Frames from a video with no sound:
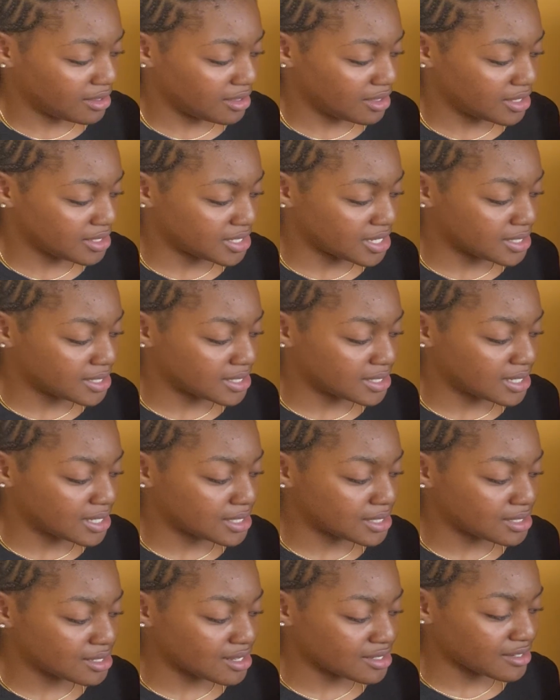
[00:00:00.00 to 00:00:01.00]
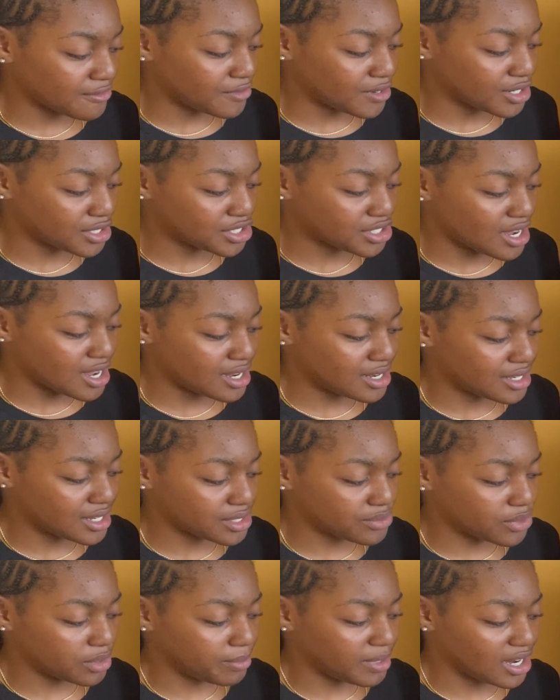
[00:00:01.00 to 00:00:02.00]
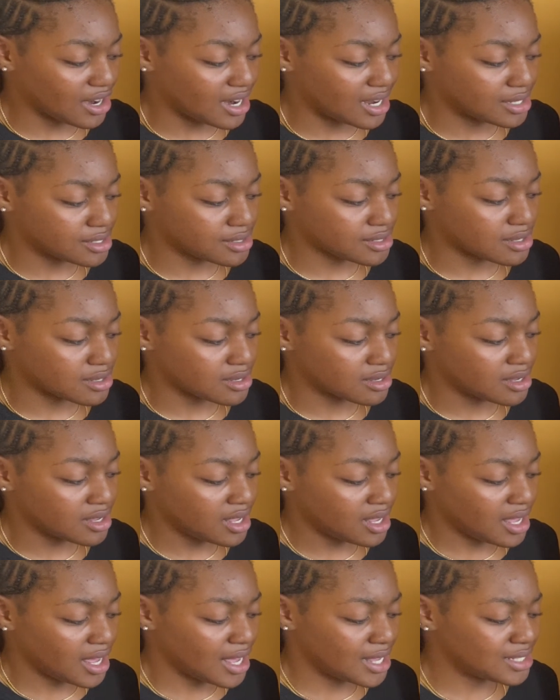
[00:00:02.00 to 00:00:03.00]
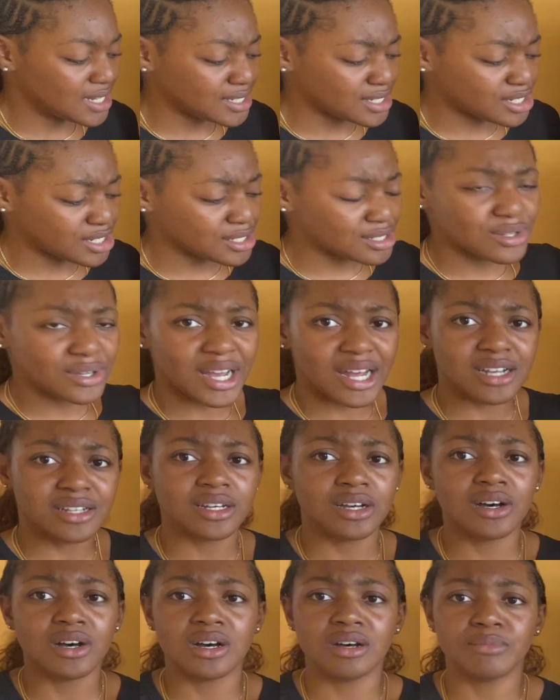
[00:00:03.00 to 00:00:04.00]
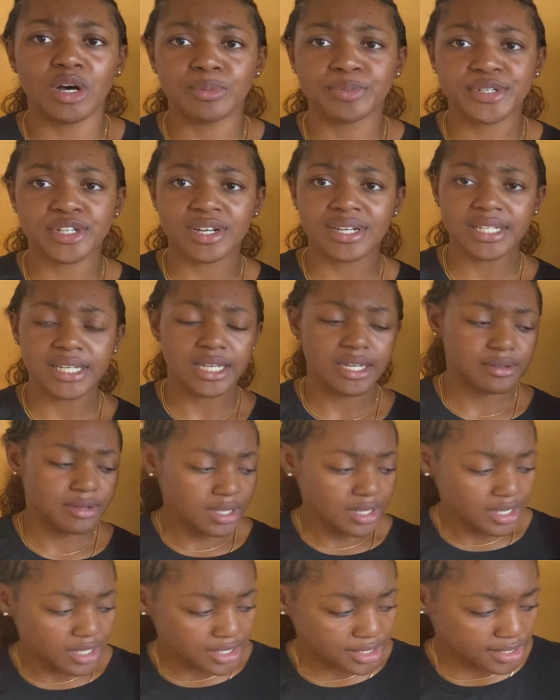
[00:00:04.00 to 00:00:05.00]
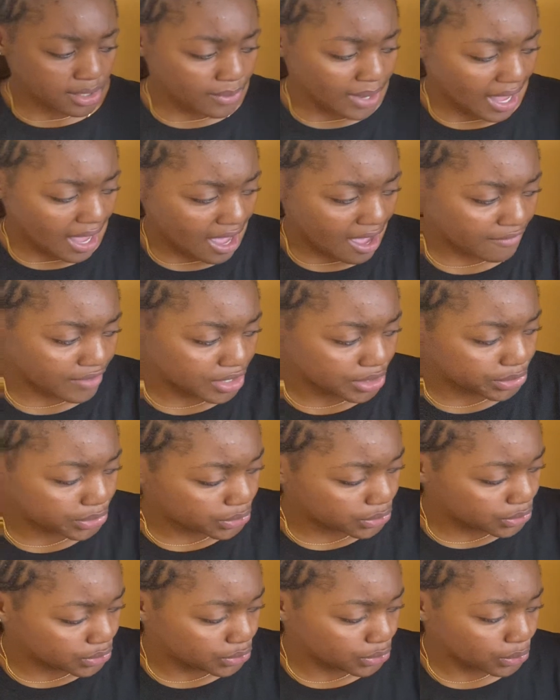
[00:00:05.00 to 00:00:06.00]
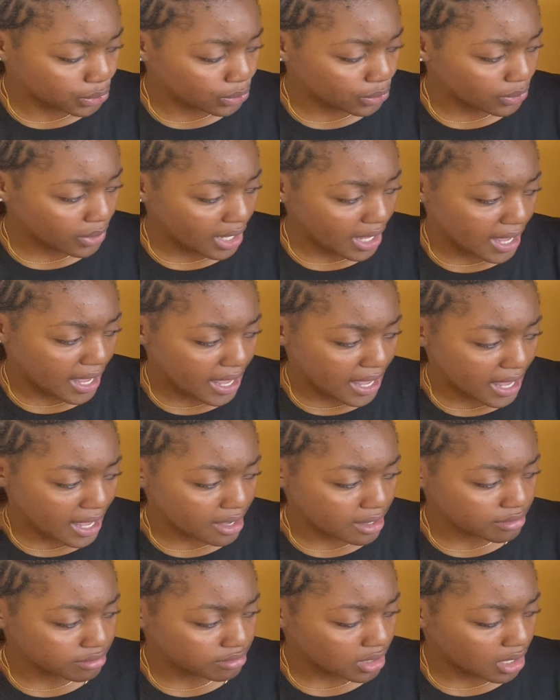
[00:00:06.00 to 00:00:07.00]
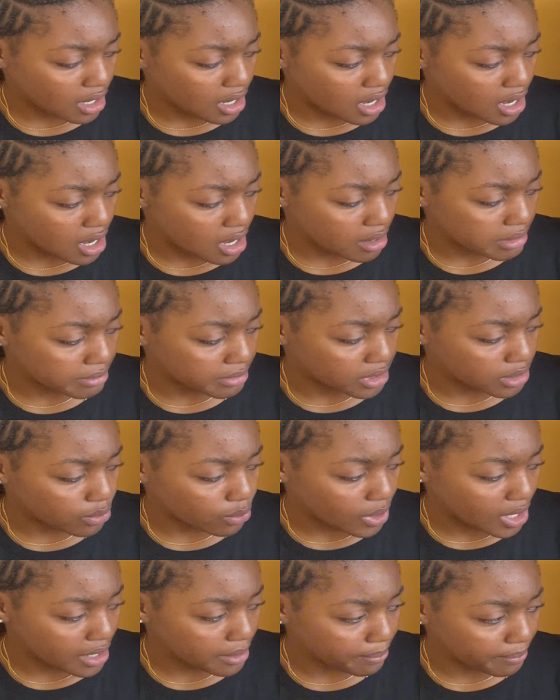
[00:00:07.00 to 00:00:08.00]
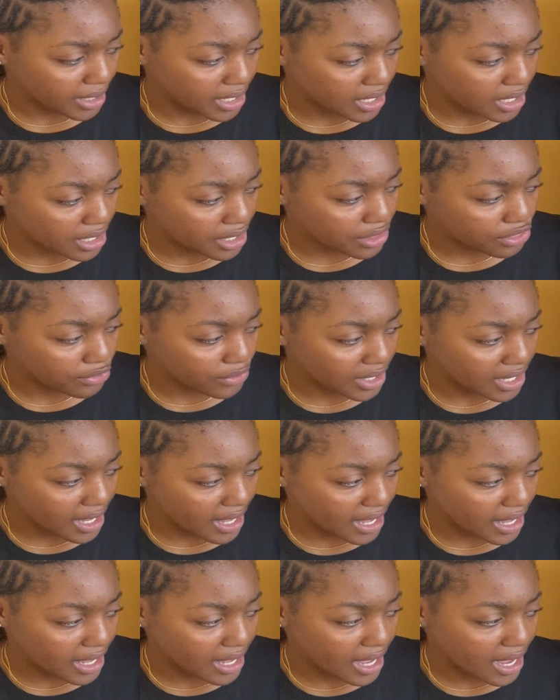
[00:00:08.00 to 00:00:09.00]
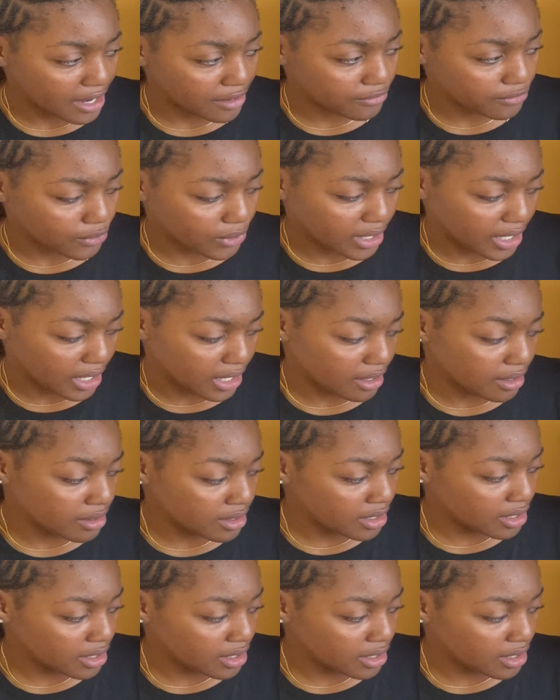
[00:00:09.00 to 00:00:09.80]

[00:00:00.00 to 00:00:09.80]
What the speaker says: since this is not a function, this would be our answer. And let's just look at option D. So we have 2a, 1b, 3a, and 4a.